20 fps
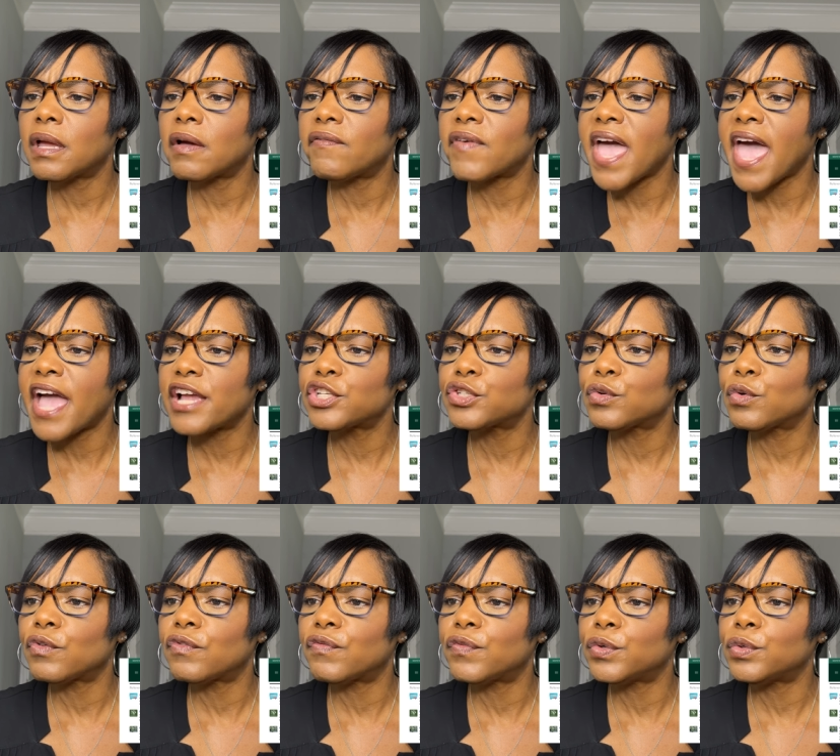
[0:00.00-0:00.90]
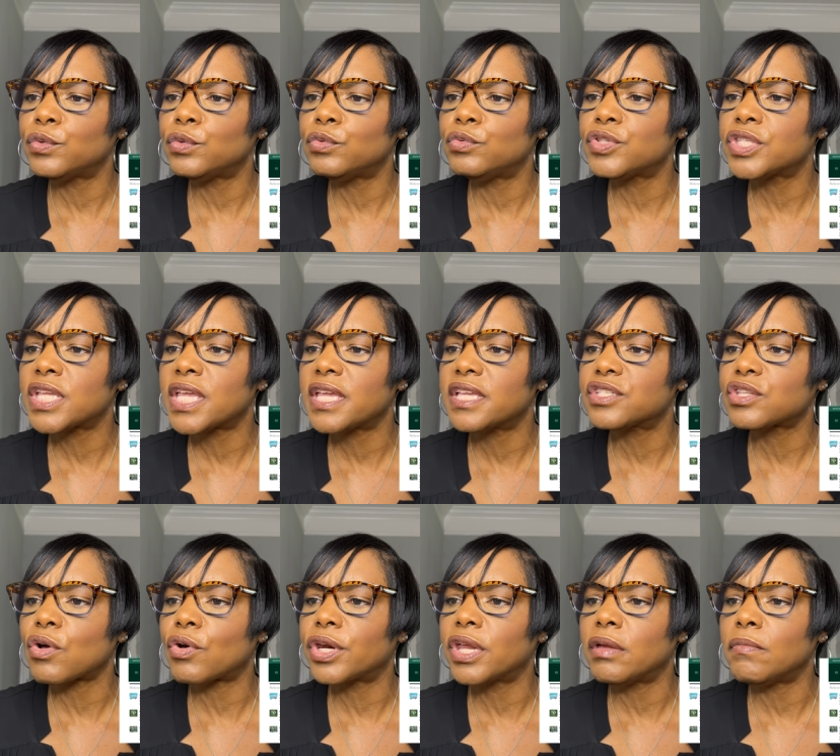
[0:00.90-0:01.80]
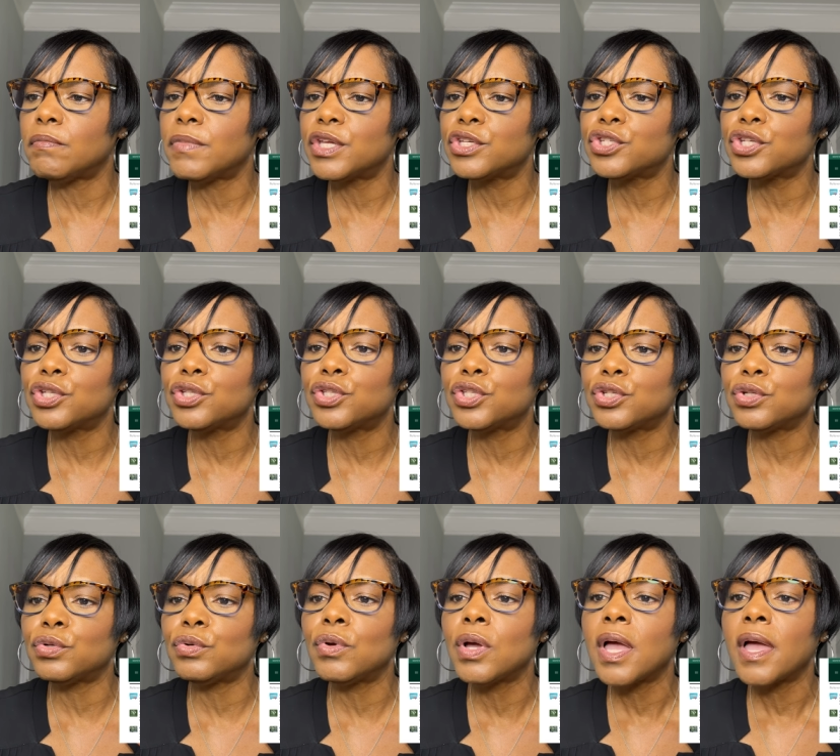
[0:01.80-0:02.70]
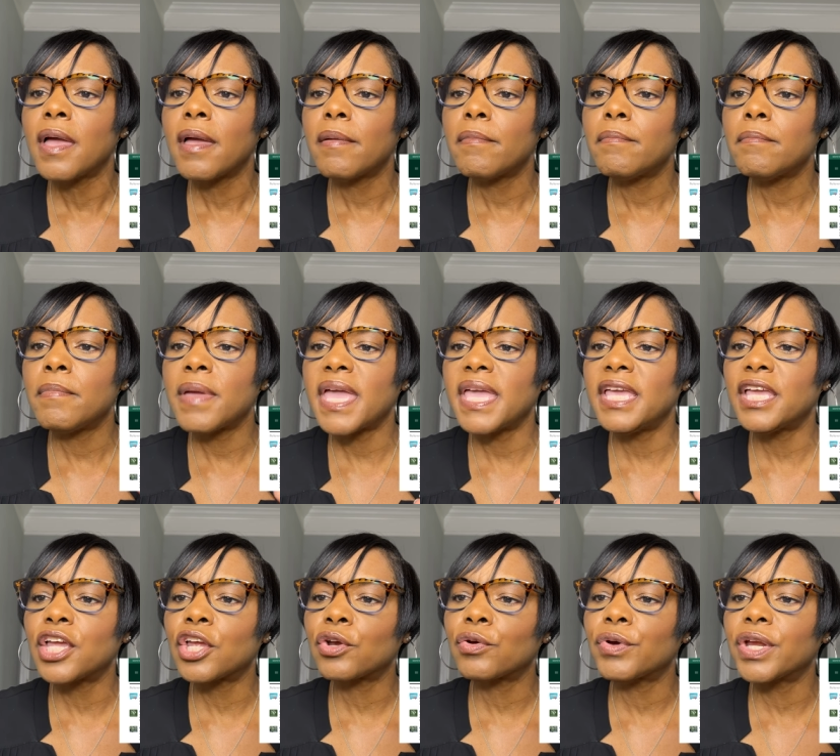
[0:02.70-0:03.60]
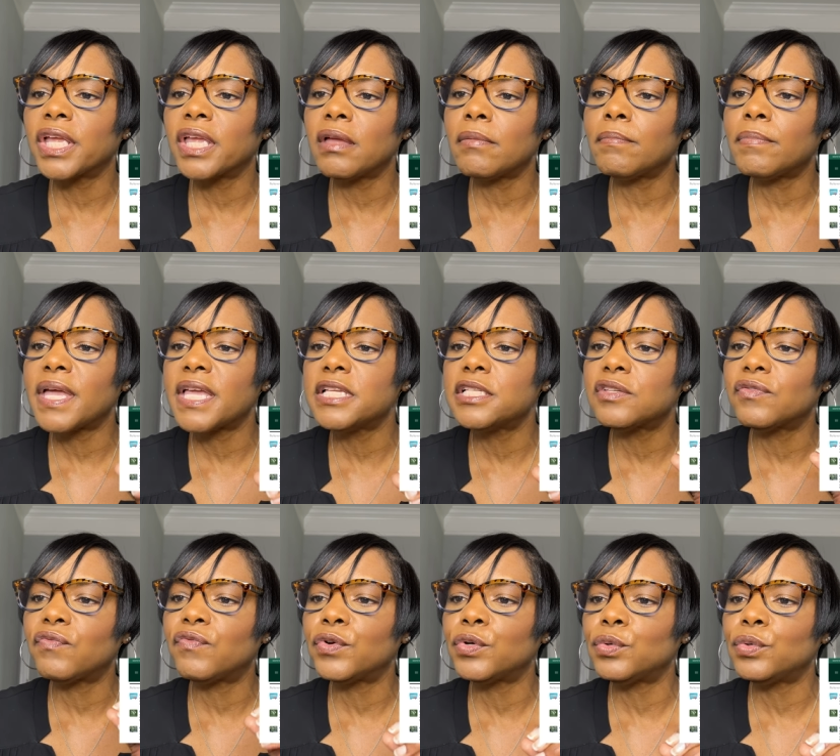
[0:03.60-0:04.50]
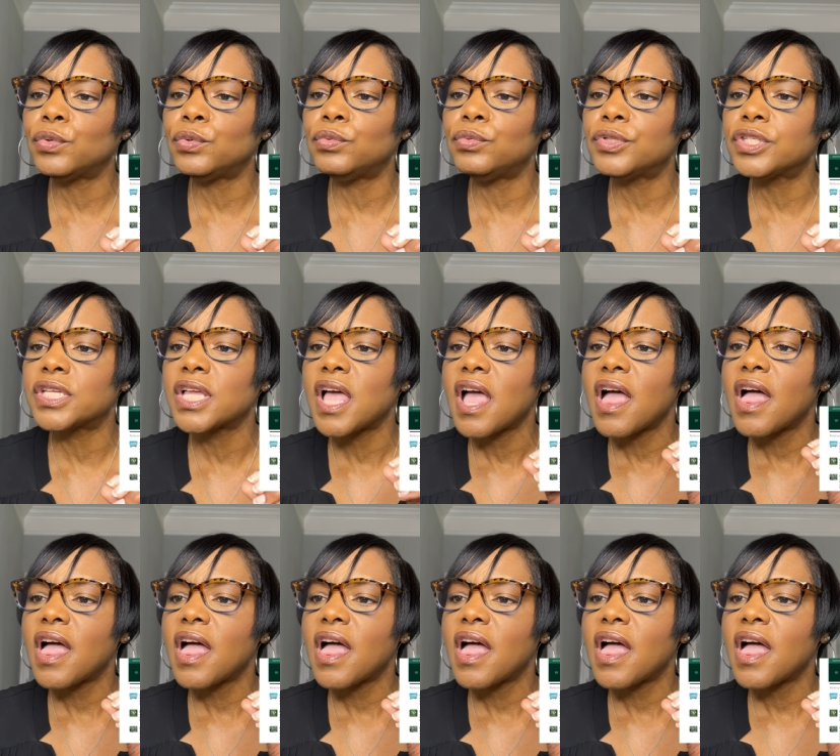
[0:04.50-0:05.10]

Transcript: of Actual Foods, is on a mission to make cricket-based foods